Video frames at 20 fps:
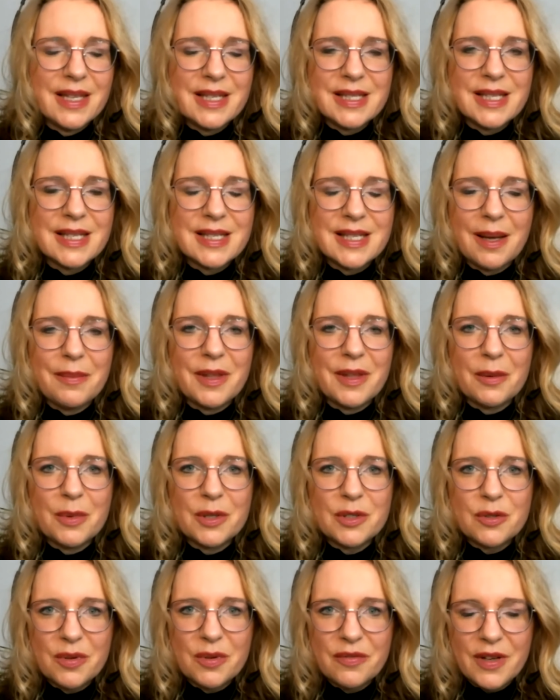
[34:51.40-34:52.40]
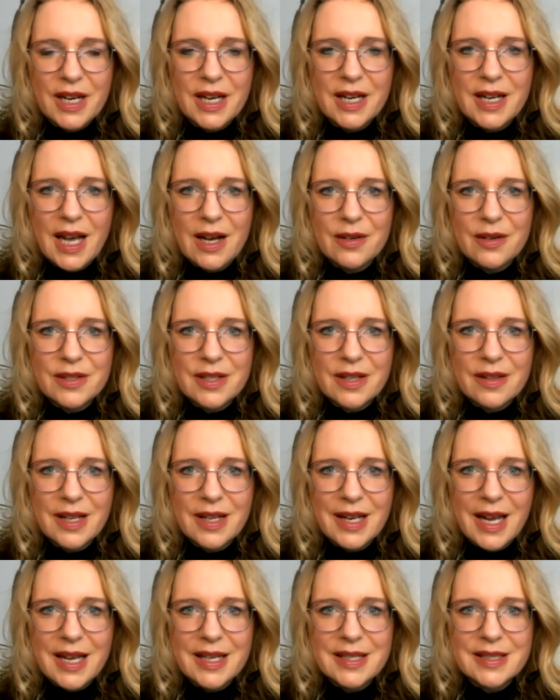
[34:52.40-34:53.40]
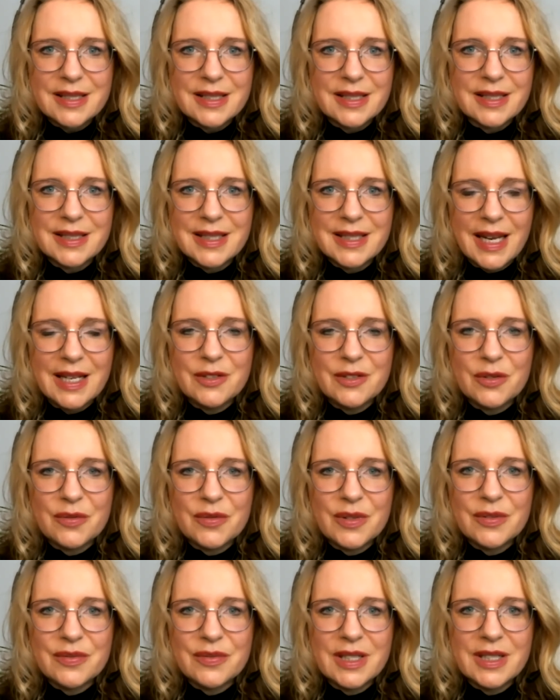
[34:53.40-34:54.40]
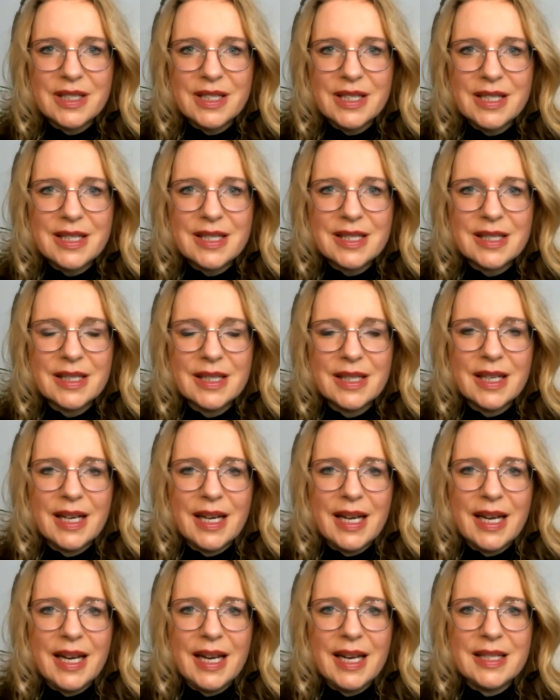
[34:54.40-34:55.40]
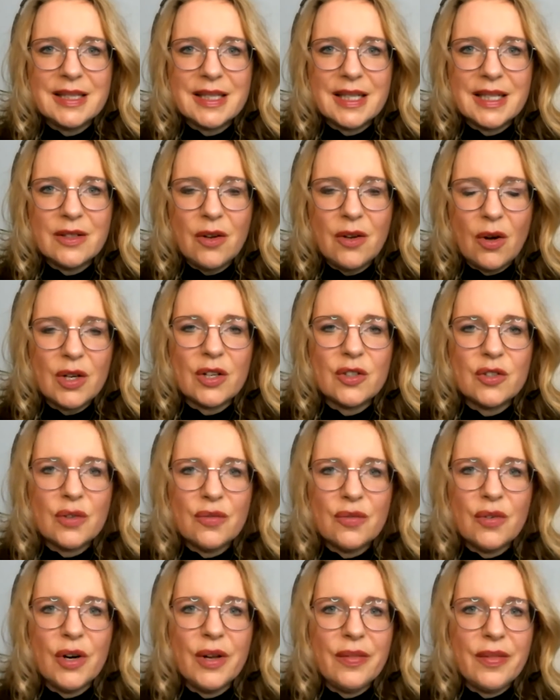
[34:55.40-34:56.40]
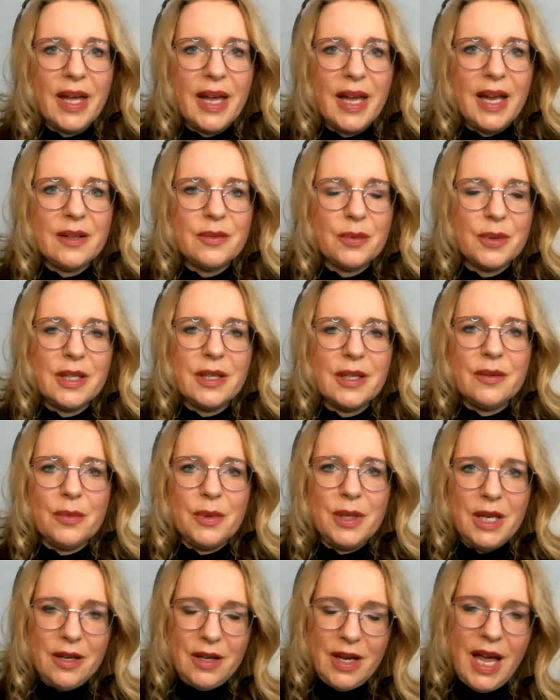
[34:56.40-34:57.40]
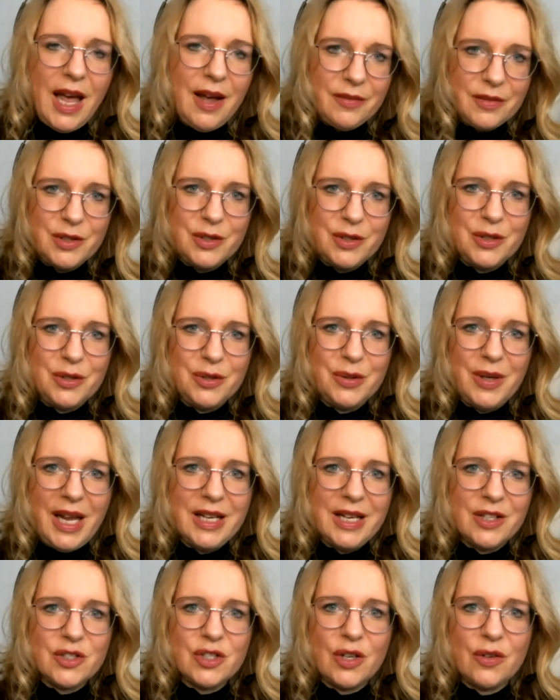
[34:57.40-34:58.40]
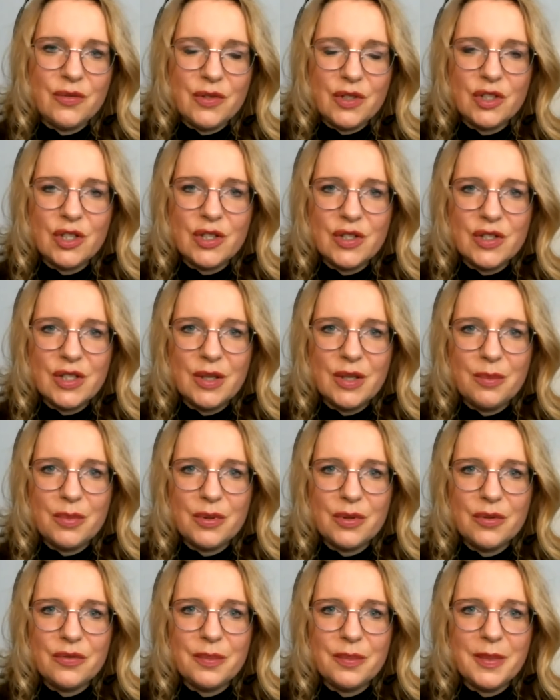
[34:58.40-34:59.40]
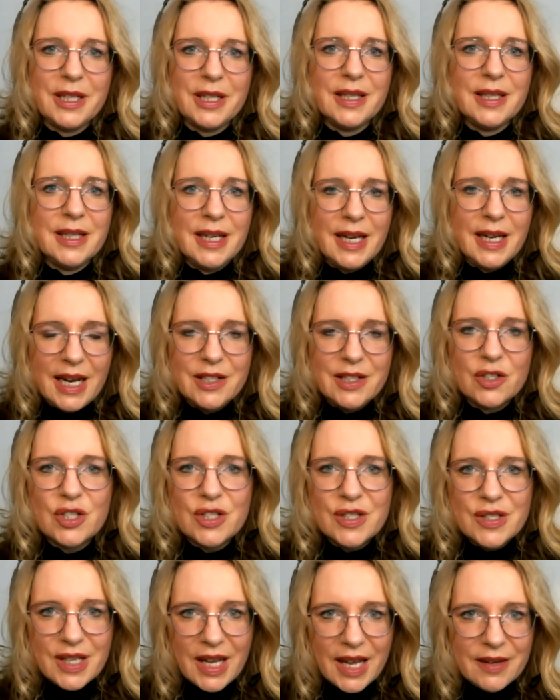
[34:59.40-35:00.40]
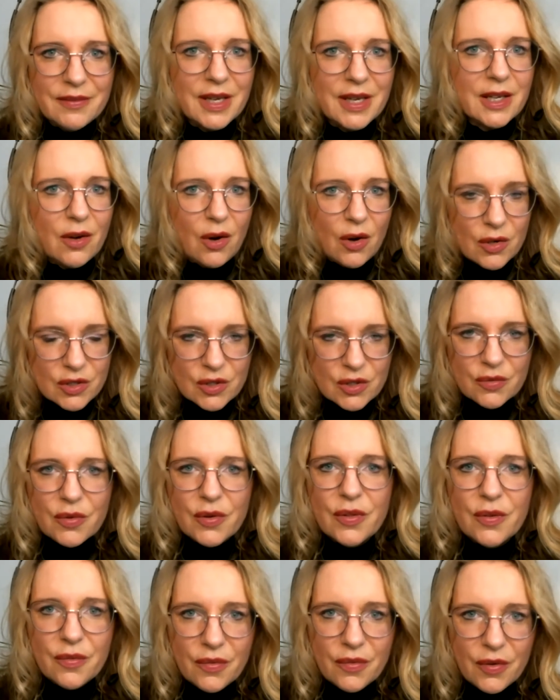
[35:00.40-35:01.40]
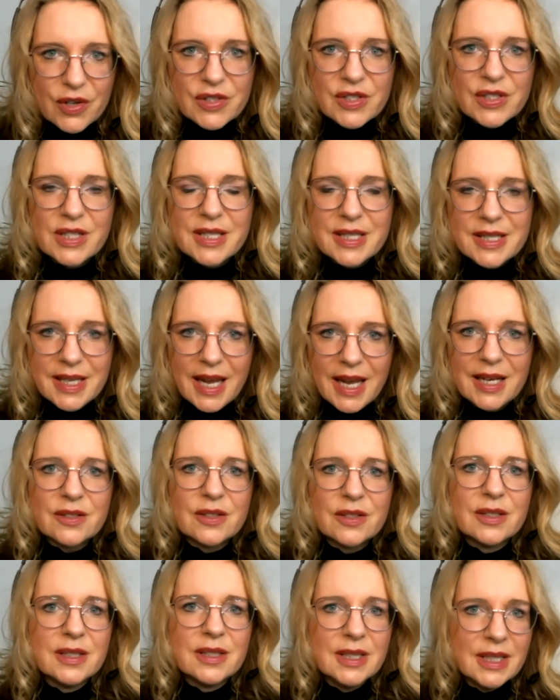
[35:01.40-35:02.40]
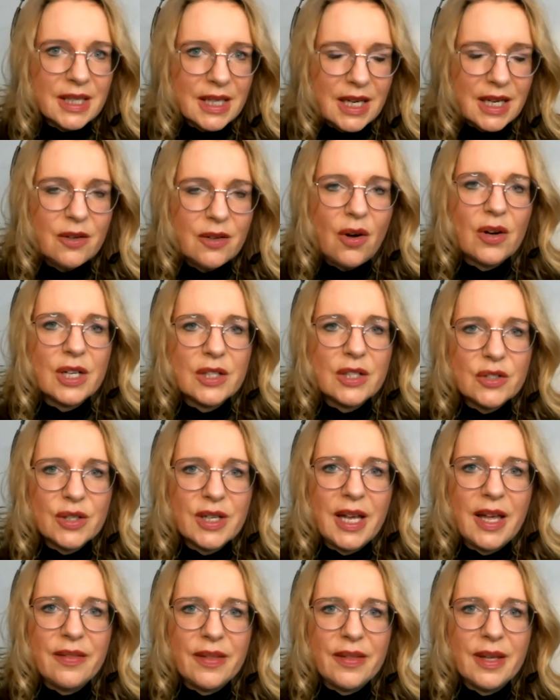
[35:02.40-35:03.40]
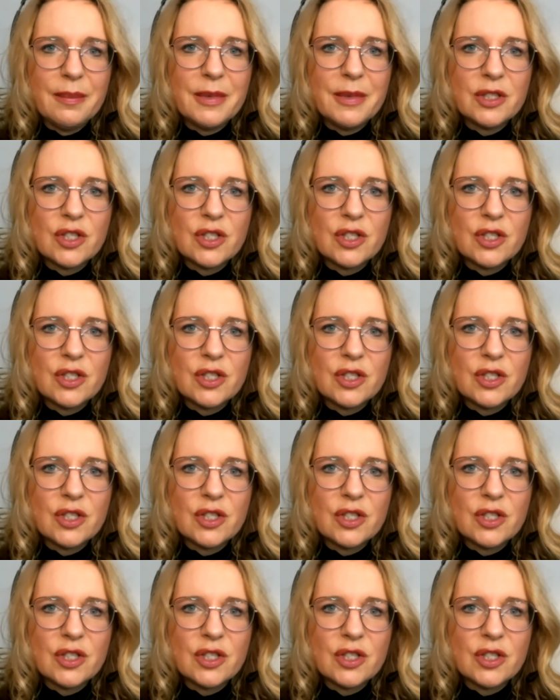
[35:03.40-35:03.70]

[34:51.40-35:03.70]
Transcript: this is something which we figured out in the last 10 to 15 years. And in order to avoid that, we have to do energy efficiency improvement, energy saving also for the fossil sector in order to get the